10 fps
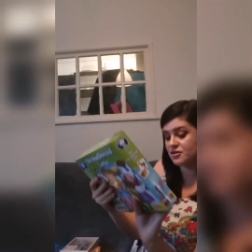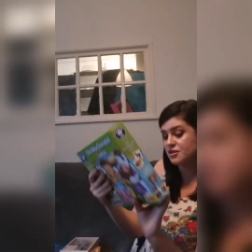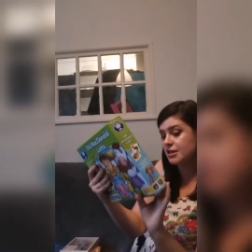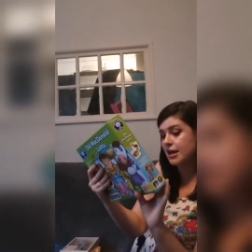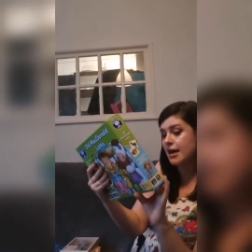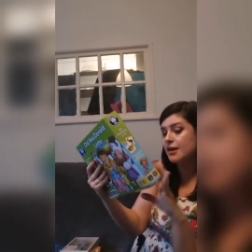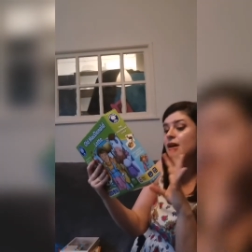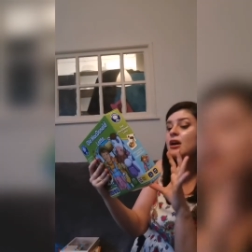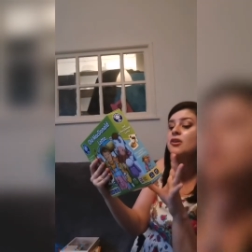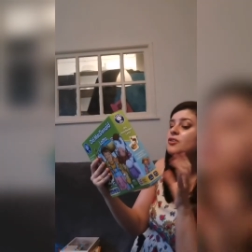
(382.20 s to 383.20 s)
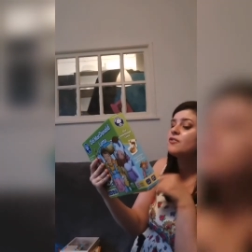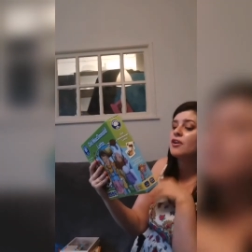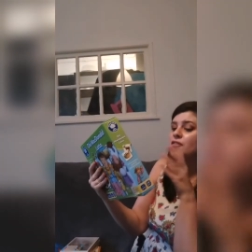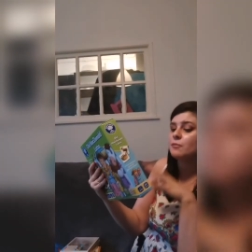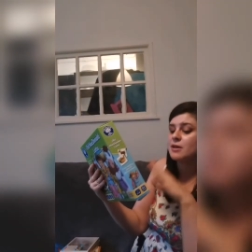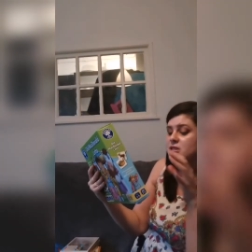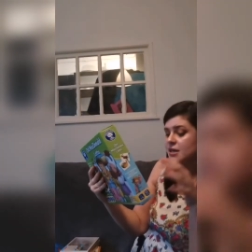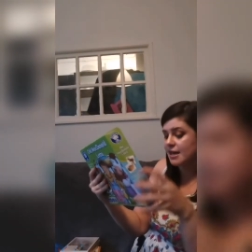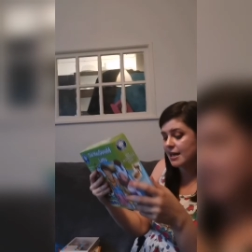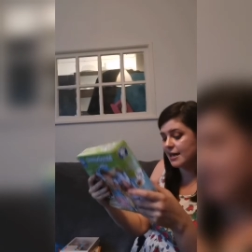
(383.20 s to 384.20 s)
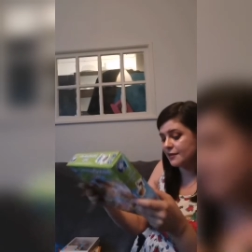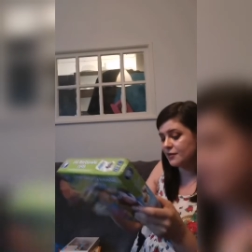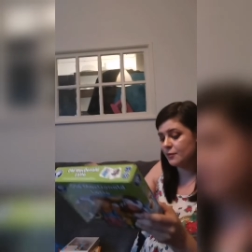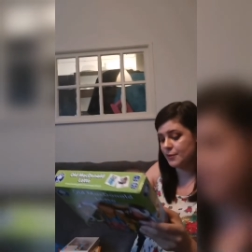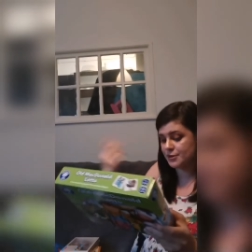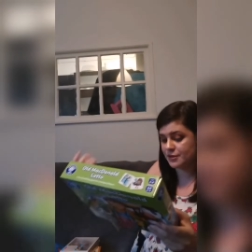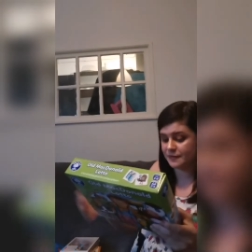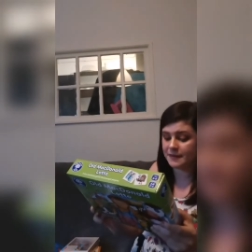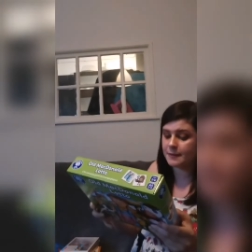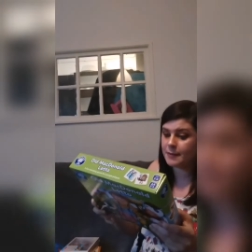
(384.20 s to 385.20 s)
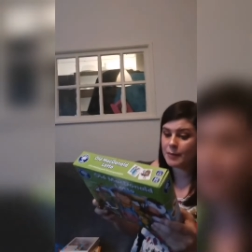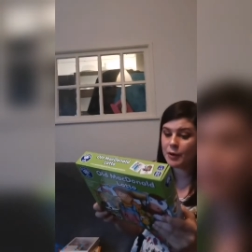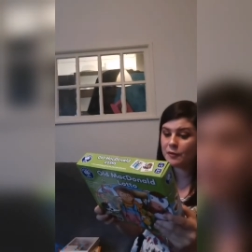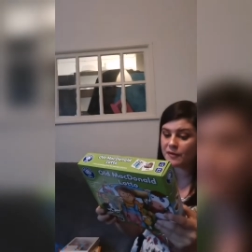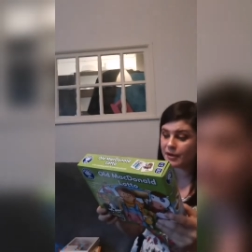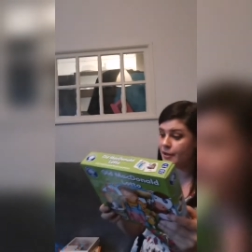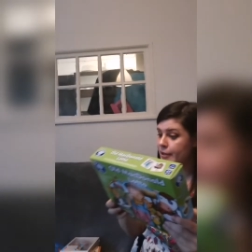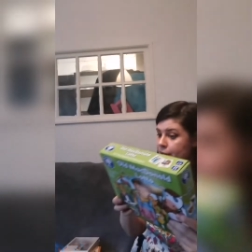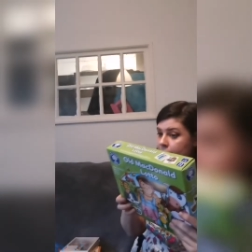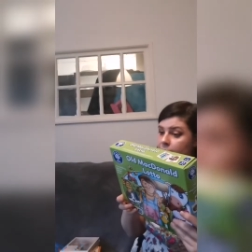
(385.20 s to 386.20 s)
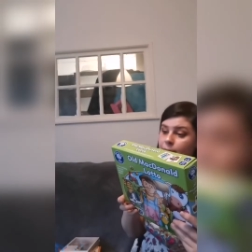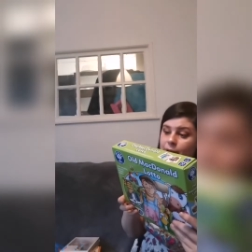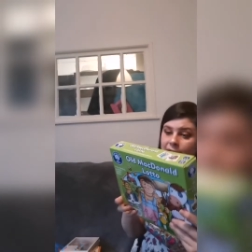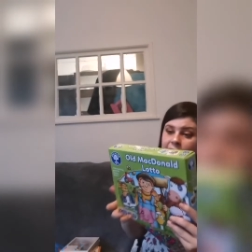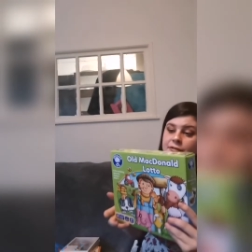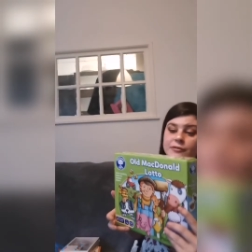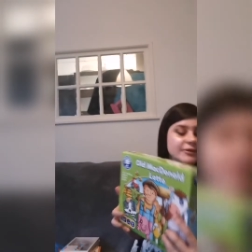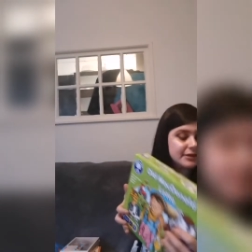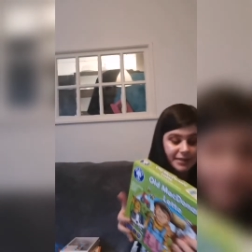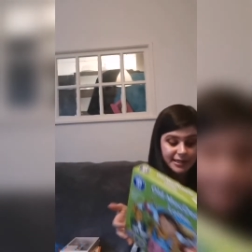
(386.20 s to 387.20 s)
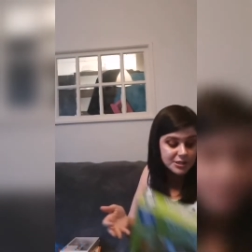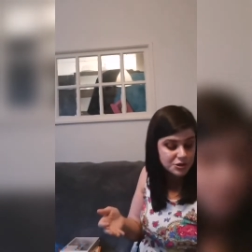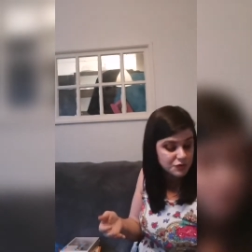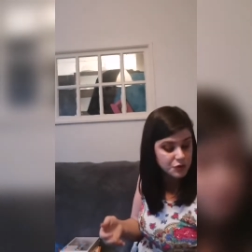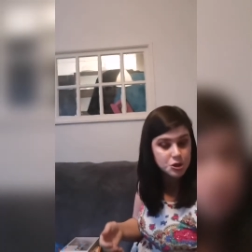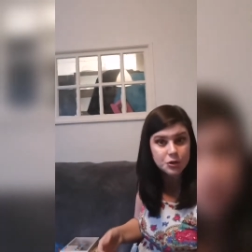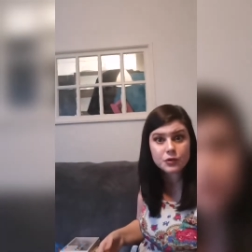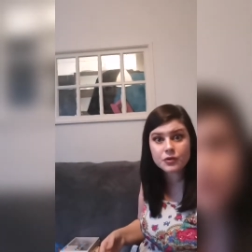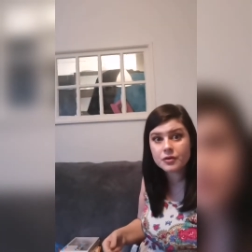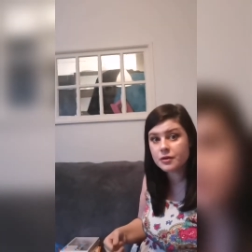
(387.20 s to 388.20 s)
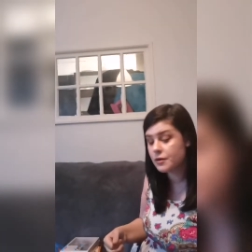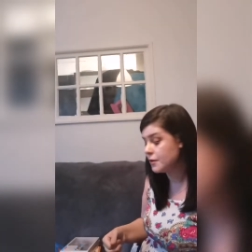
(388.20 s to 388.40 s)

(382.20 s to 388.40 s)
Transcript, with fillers: just like you've got to match the cards up once you flip them over I will have to read the instructions